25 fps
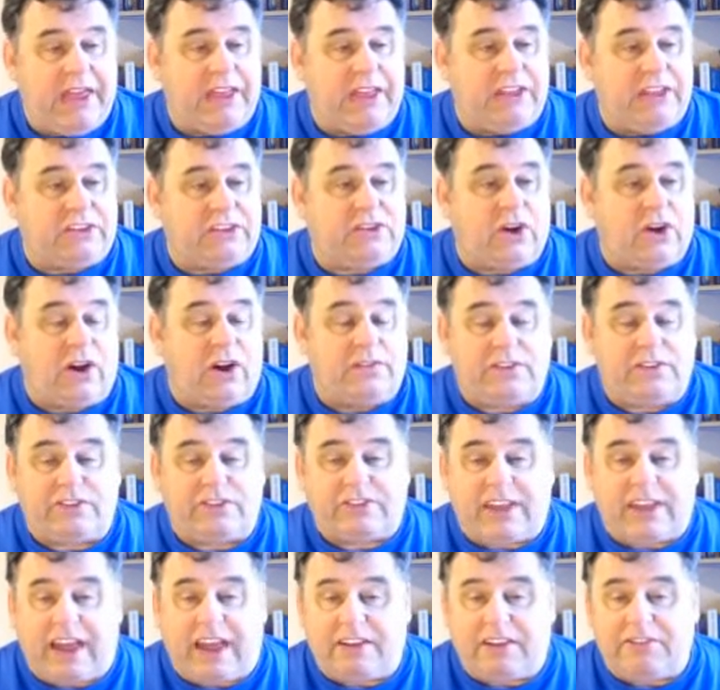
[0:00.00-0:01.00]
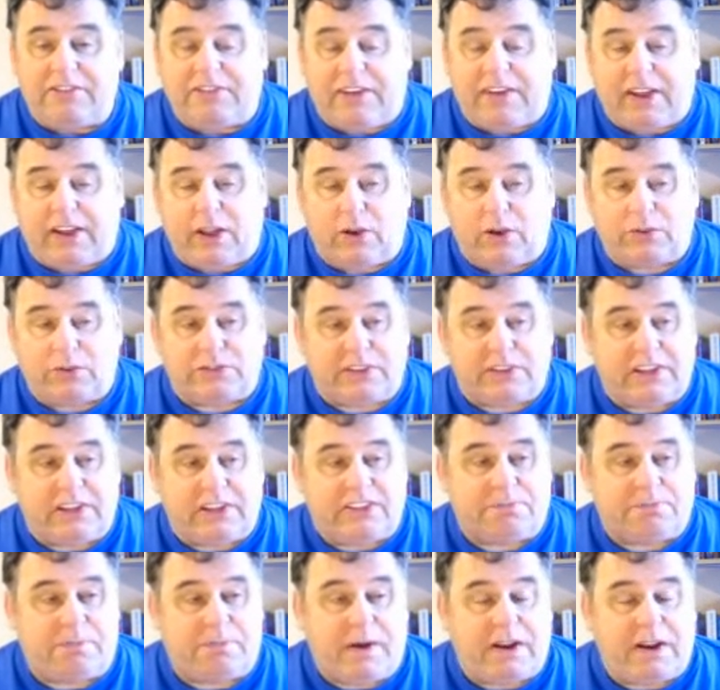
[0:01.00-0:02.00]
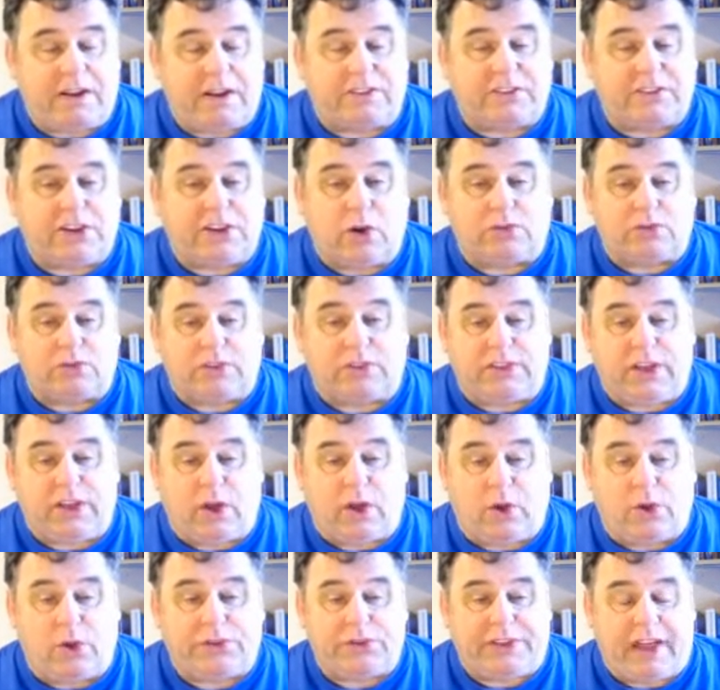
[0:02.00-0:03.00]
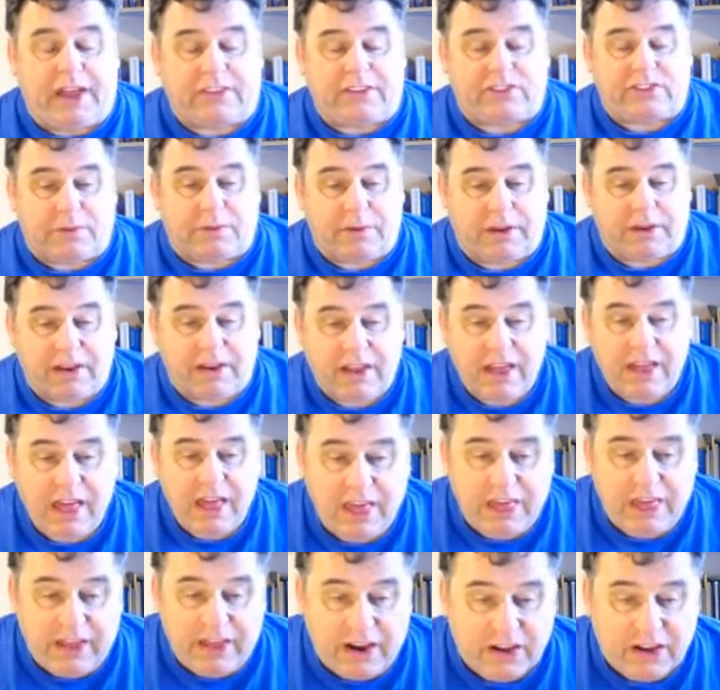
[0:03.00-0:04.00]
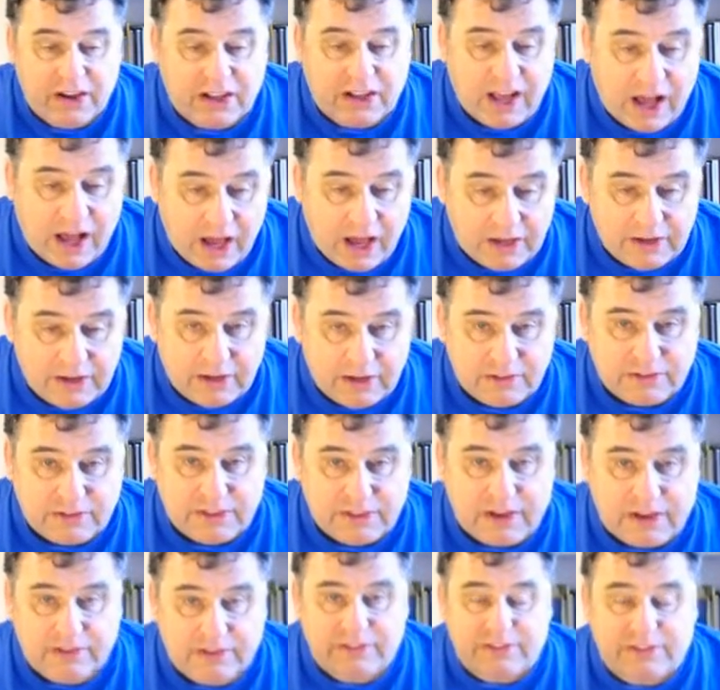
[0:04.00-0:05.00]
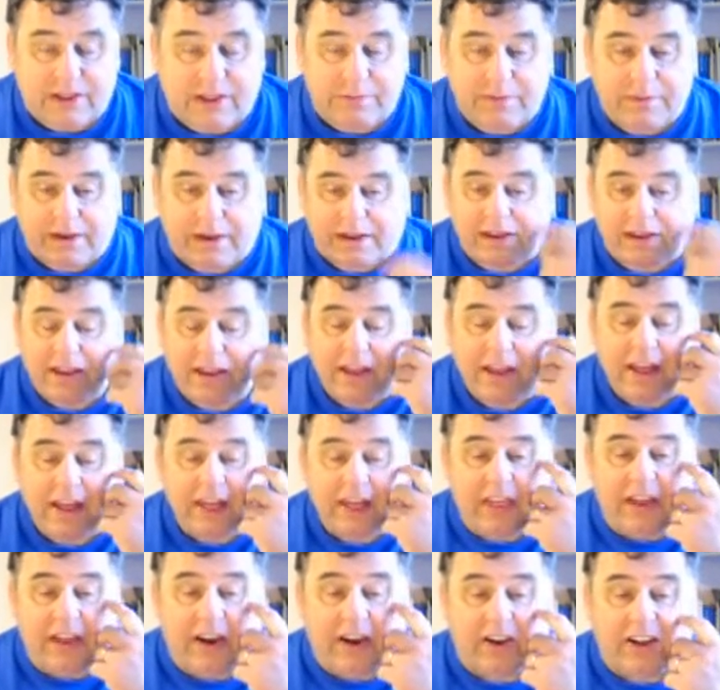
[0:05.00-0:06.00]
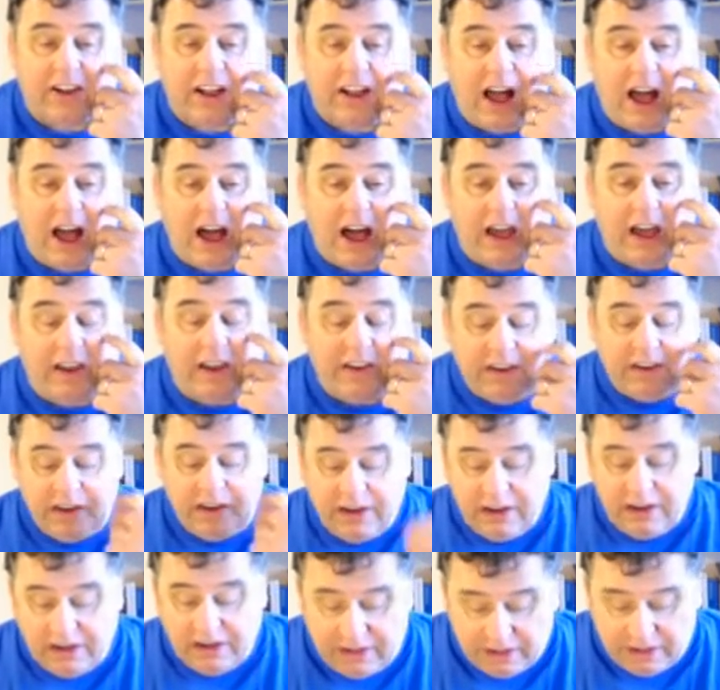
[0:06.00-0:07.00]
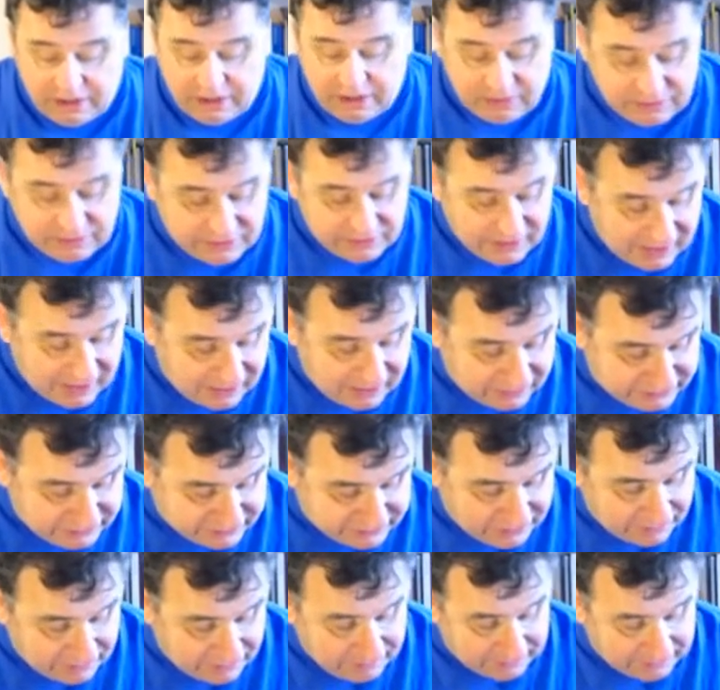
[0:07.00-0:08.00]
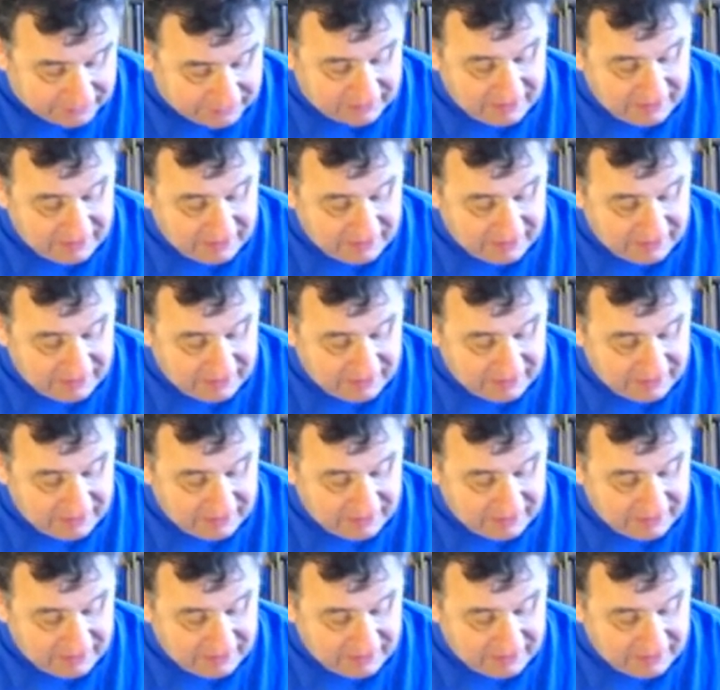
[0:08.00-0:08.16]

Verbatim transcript: To understand phagos, it's better to go to the Old Testament. Their God is their stomach. Their God is their stomach.